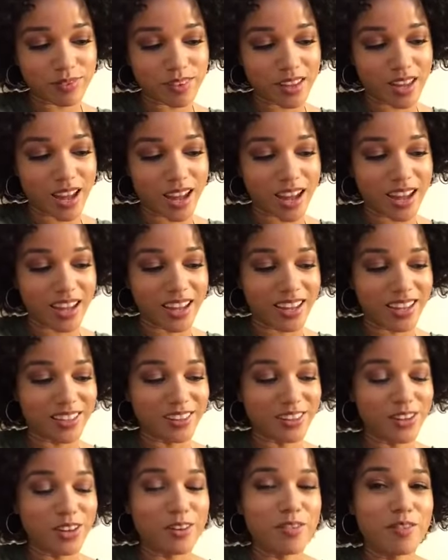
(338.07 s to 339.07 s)
I
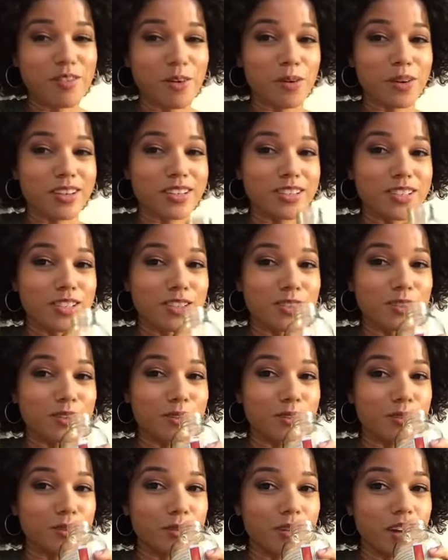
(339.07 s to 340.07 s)
look forward
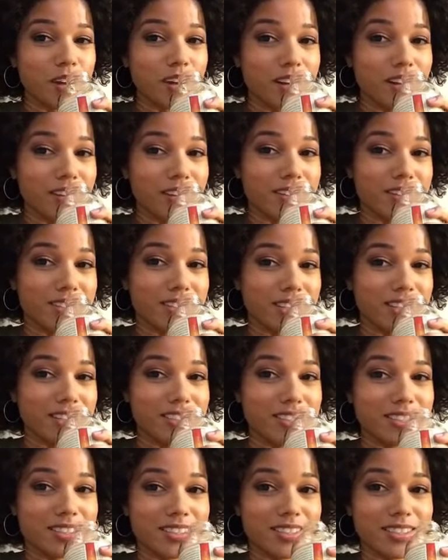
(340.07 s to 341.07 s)
to the
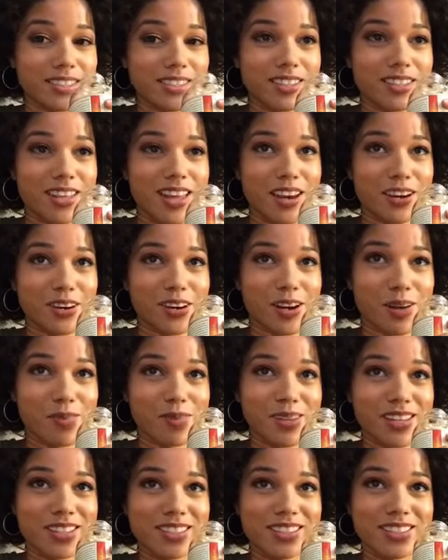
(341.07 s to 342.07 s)
scenes that are
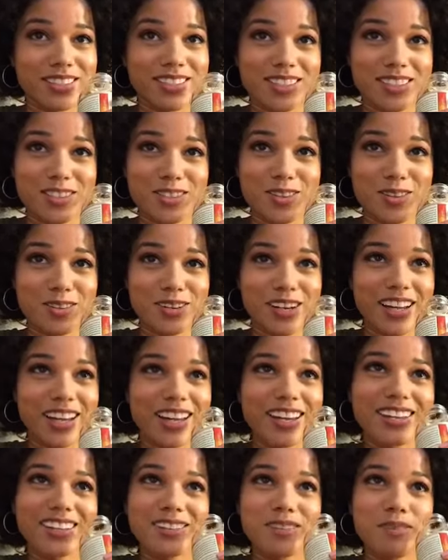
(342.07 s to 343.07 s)
coming in season
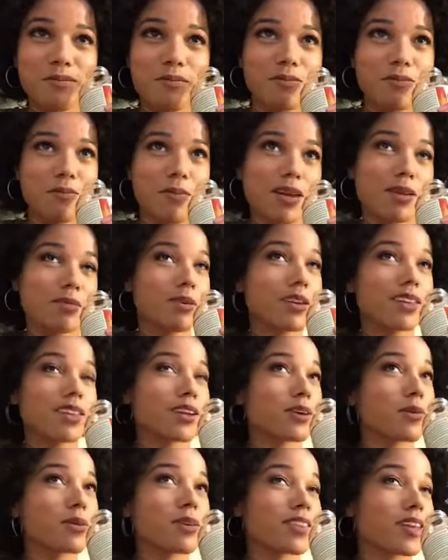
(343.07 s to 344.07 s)
3. Maybe
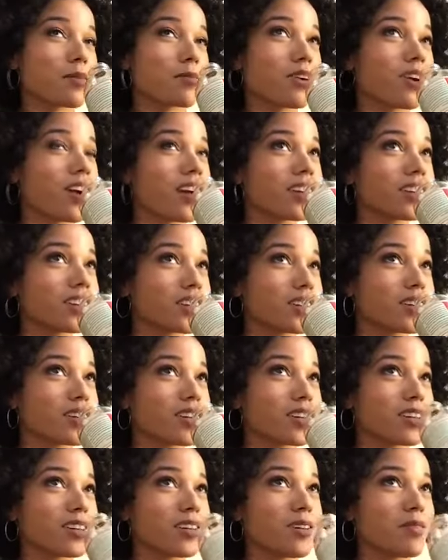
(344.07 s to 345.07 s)
they're with Emerald.
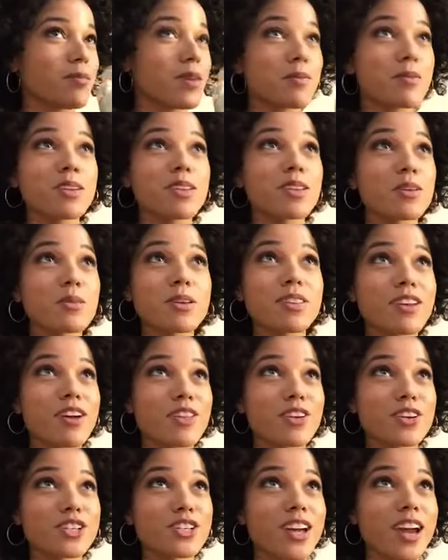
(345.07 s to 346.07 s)
Maybe they're with
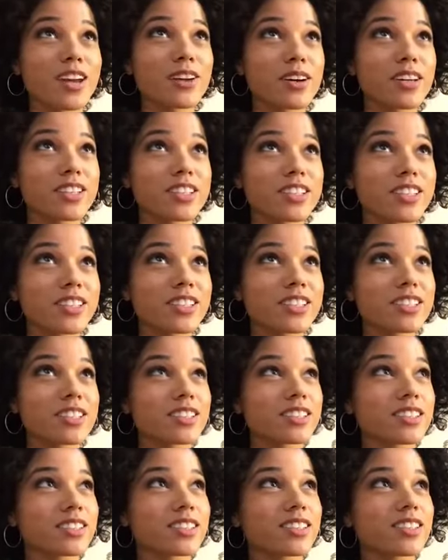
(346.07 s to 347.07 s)
other Shadowhunters.
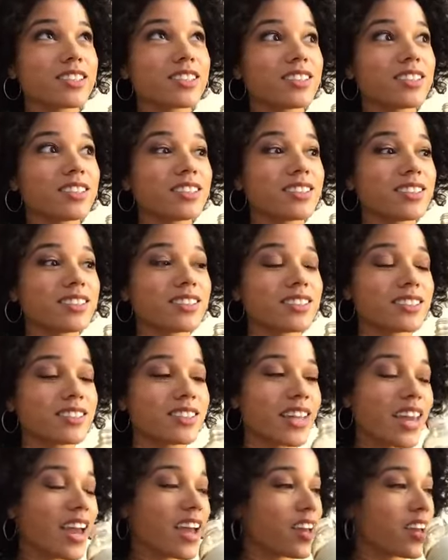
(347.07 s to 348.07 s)

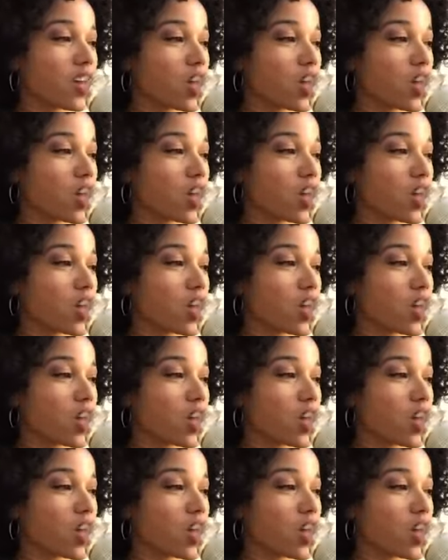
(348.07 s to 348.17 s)
Yeah.